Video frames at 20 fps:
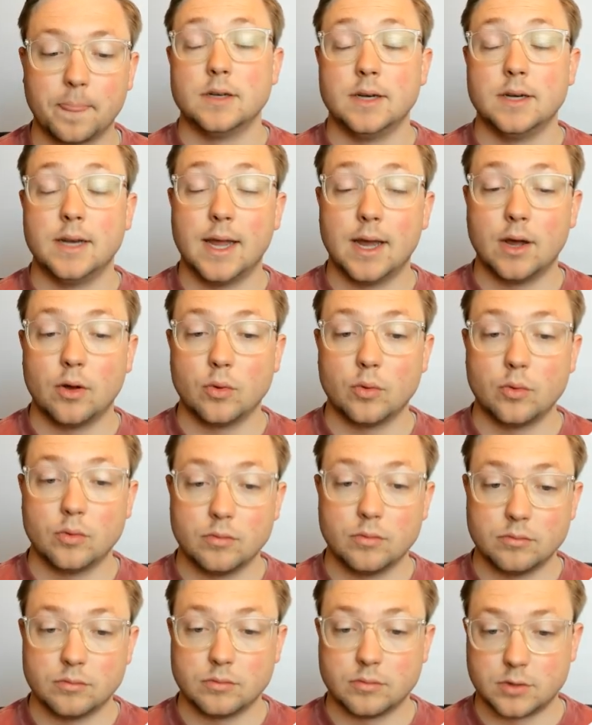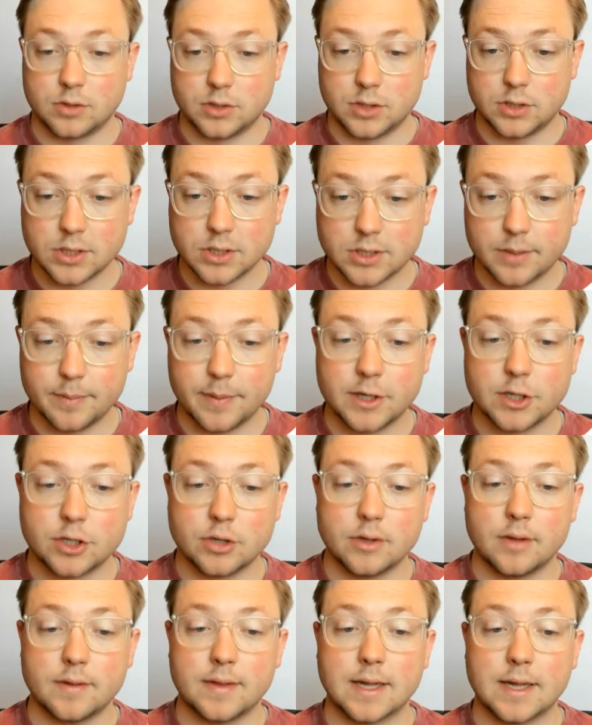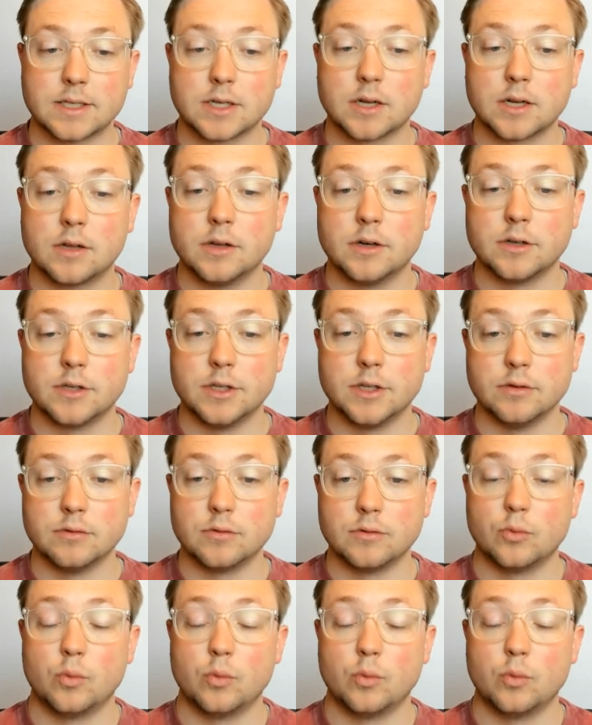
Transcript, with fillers: Now, just to make sure that that's clear to you,